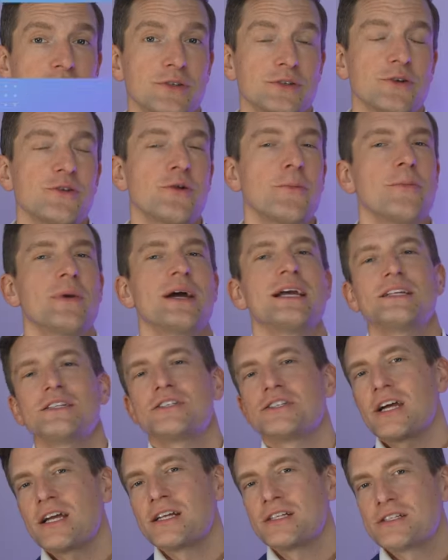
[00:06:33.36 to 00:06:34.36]
So the main
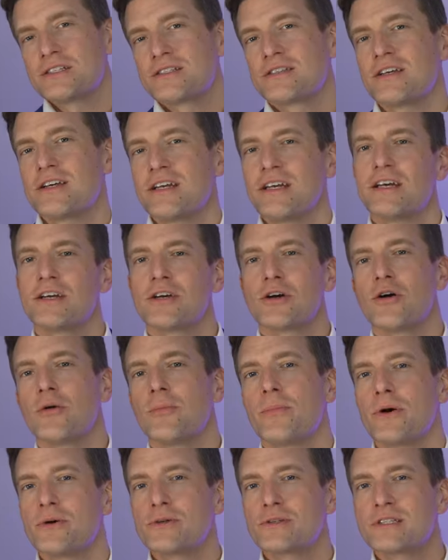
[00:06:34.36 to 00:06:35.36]
changes that Eargo are
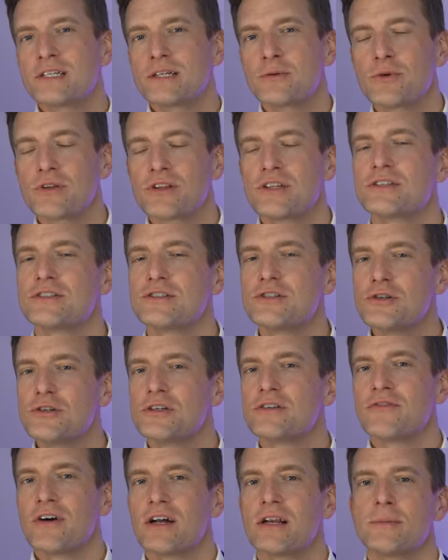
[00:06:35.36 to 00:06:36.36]
boasting with this new
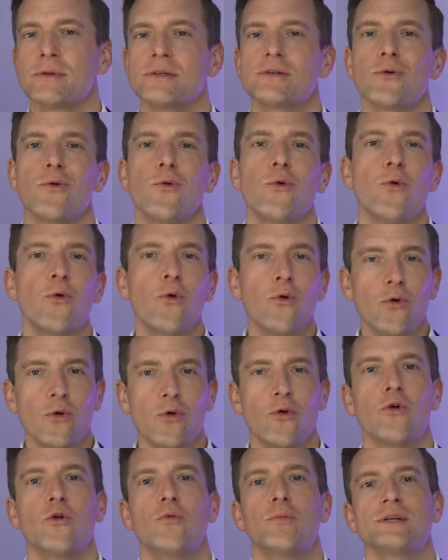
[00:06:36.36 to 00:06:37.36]
development all
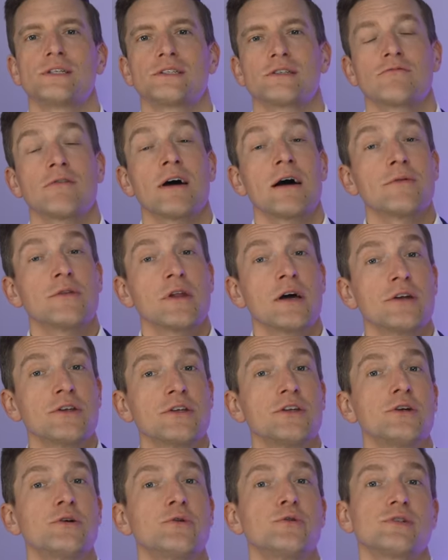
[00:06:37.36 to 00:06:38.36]
orbits around their
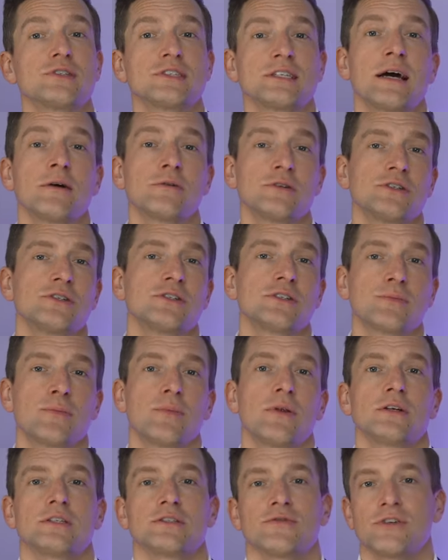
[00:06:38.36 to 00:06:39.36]
new Sound Adjust
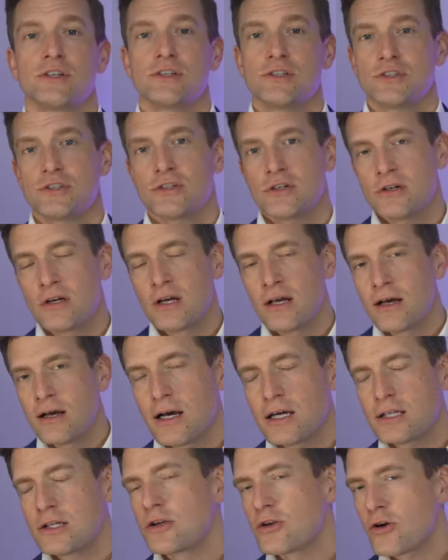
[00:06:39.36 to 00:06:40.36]
Plus feature
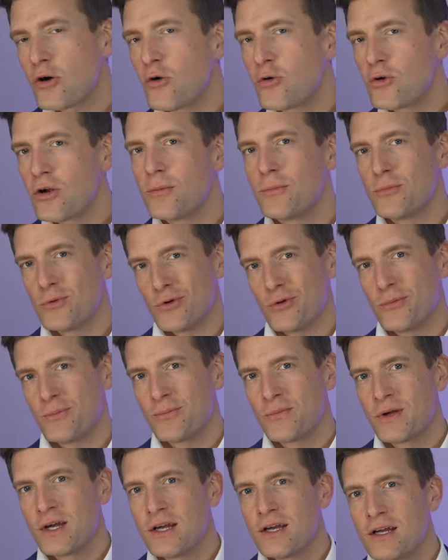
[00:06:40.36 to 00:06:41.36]
and not a whole lot more.
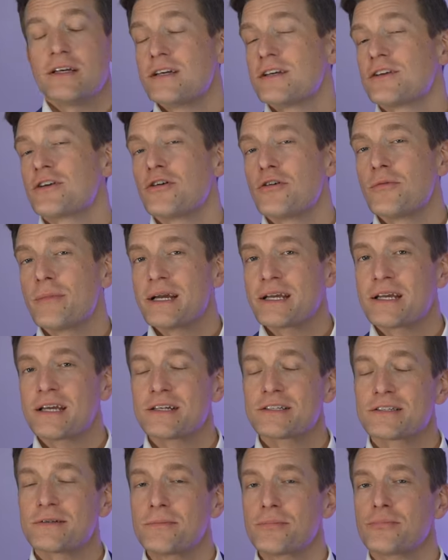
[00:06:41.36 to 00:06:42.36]
Eargo are
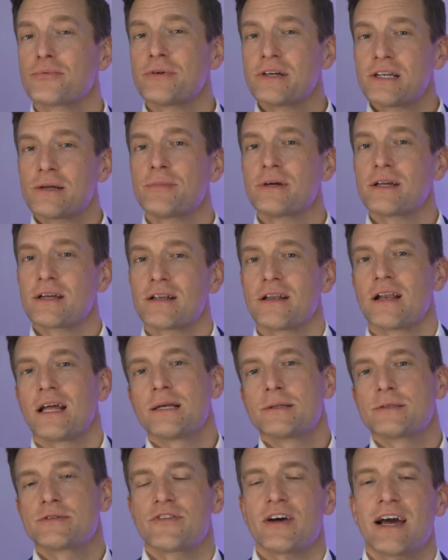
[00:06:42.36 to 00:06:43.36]
making some pretty big
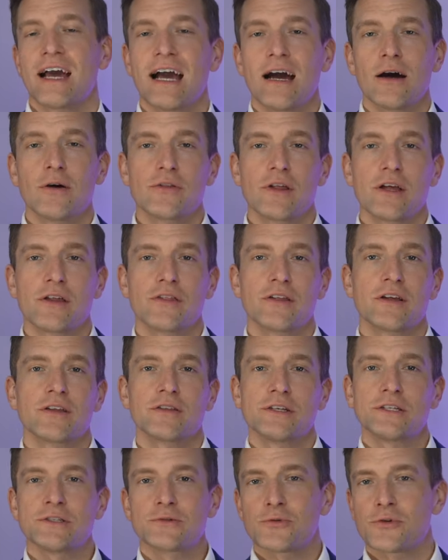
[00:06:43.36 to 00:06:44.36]
claims for how they think
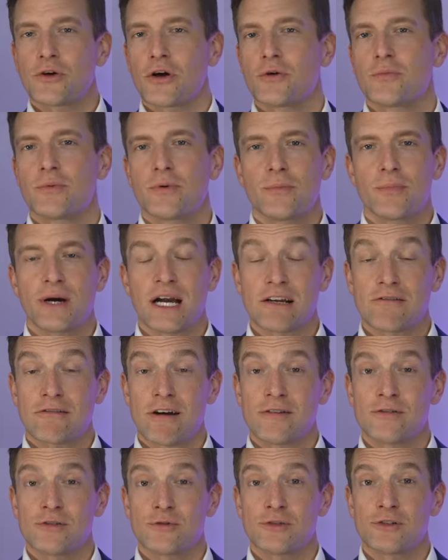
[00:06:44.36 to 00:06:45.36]
these will cope in
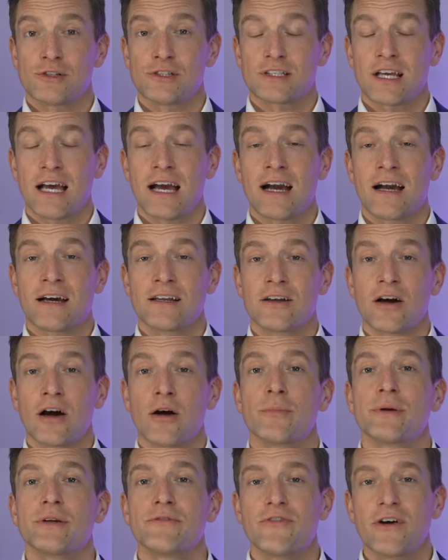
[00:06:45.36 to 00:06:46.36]
background noise, and
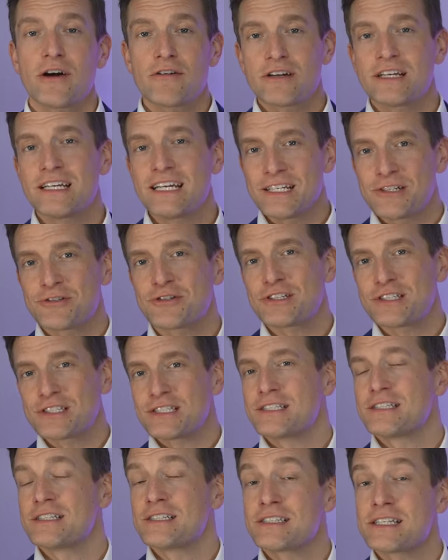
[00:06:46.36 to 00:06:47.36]
I'll be very
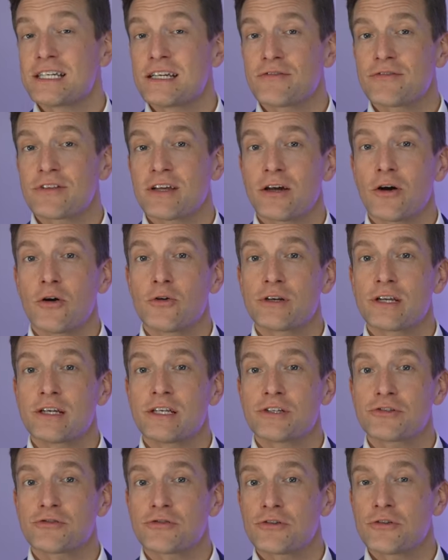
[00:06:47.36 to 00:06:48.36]
interested to see if they hold
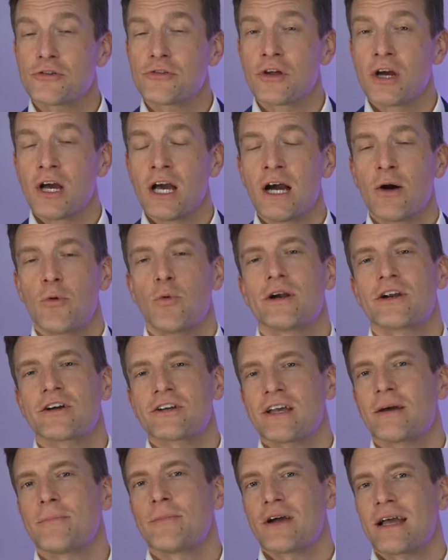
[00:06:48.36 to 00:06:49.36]
any truth when I
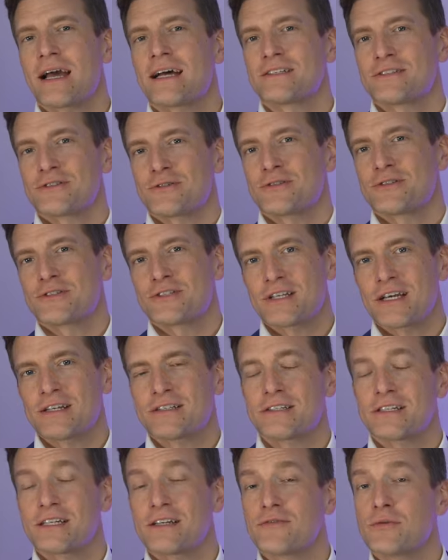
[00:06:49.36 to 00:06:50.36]
get my hands on a set
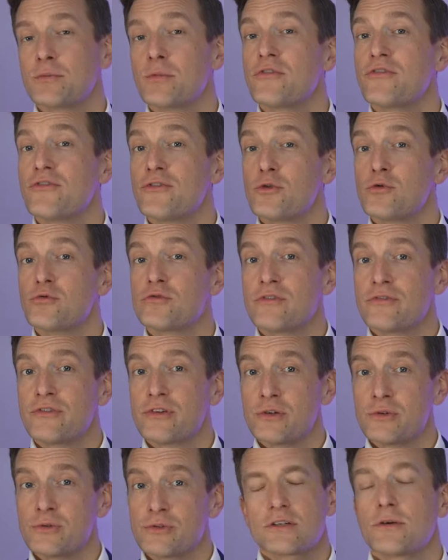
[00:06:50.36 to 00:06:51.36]
to give them a full
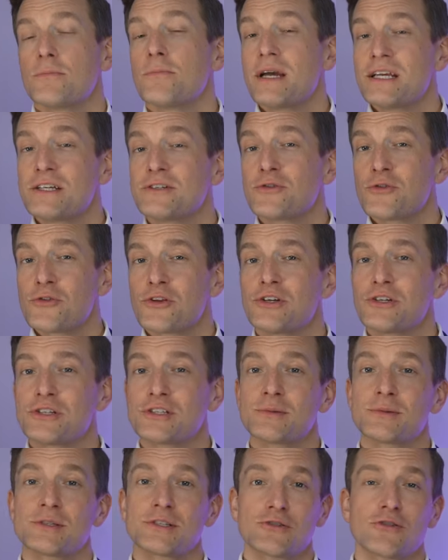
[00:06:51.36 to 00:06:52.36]
review. So make sure that you
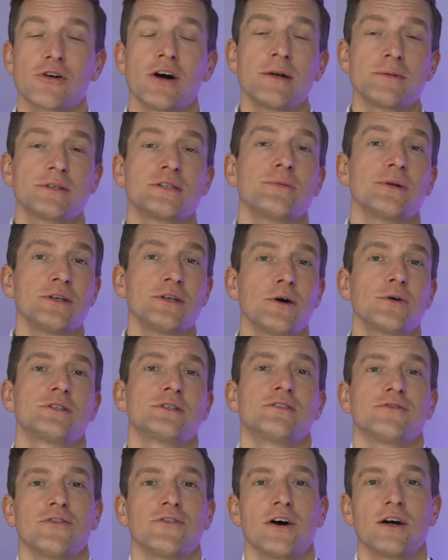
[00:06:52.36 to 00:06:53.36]
subscribe to be
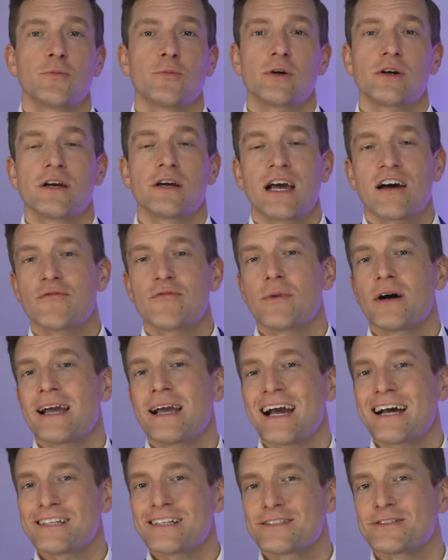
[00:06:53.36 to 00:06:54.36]
notified when I have my
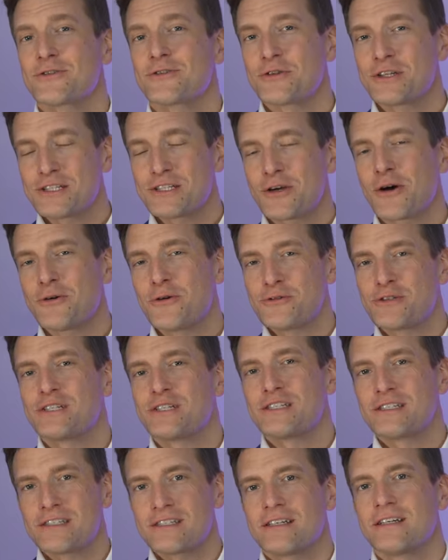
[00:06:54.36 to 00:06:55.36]
hands on these
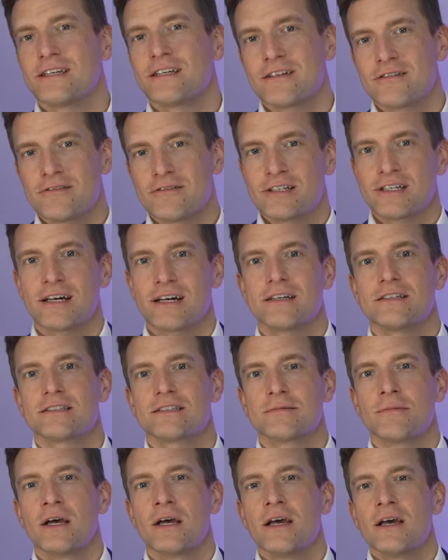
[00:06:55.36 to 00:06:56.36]
OTC hearing
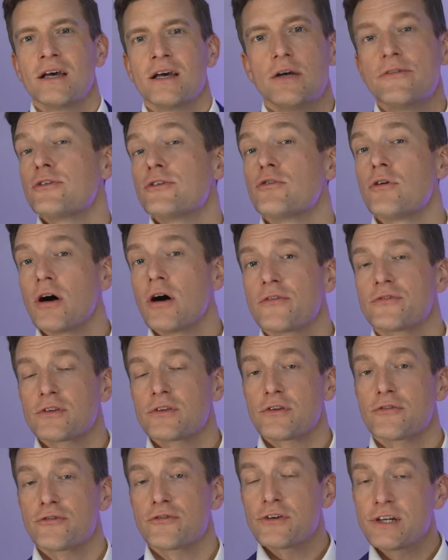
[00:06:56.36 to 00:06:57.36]
aids. If you're after
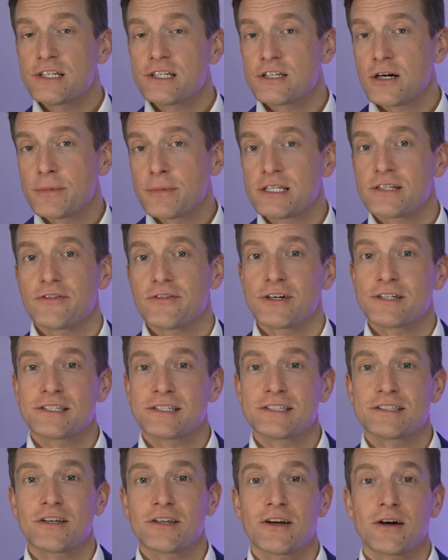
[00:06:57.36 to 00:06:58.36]
the free dummy
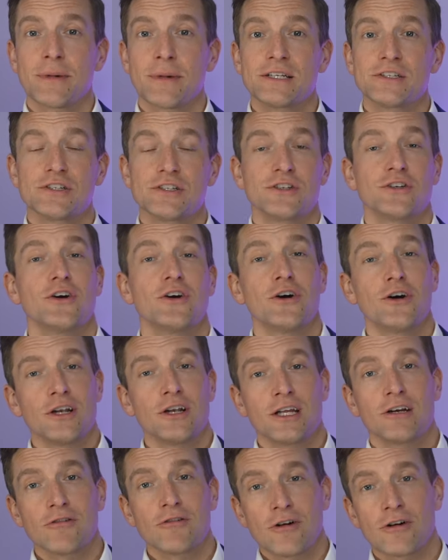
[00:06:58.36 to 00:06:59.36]
devices that I mentioned
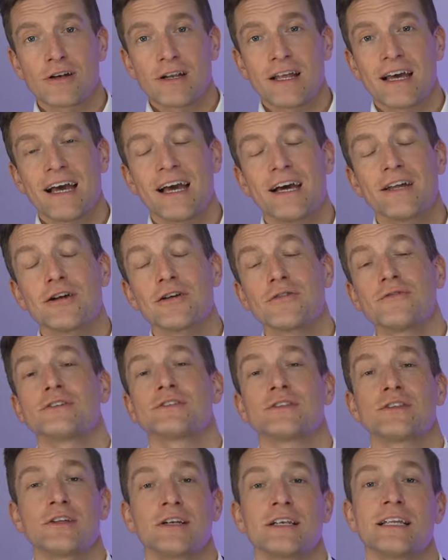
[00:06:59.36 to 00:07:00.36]
earlier on, head over
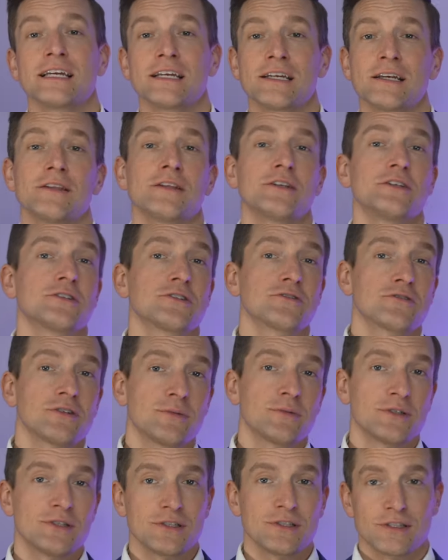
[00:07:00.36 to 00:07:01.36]
to the link in the
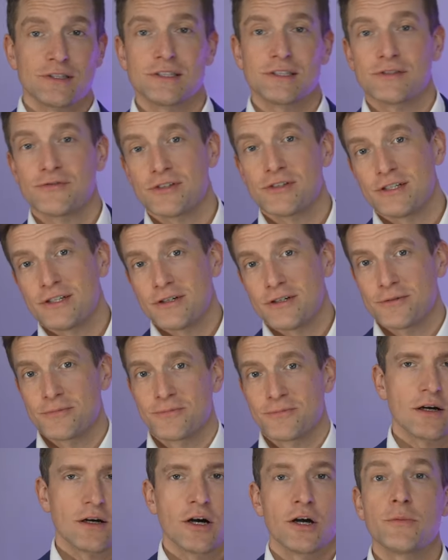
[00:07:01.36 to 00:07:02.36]
description to this video.
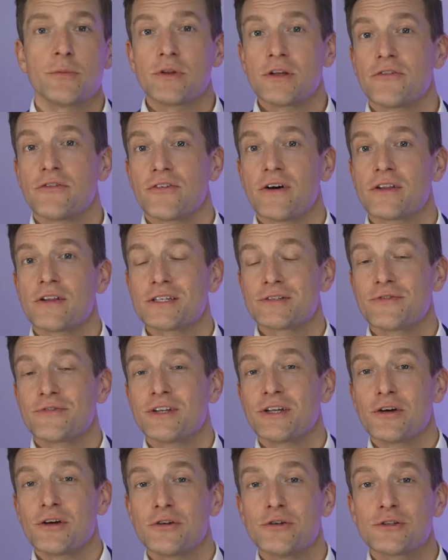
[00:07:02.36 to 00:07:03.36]
I hope that you found this
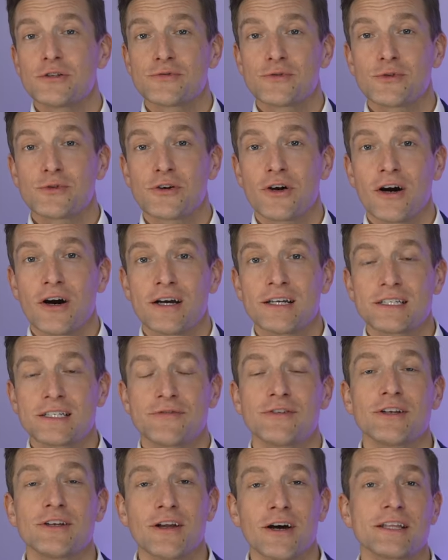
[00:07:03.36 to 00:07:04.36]
video useful, guys.
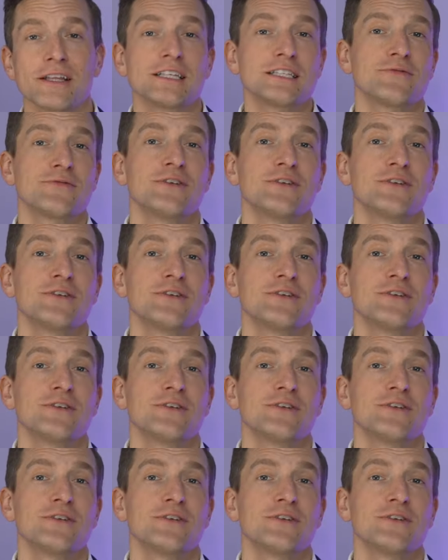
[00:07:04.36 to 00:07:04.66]
If you like this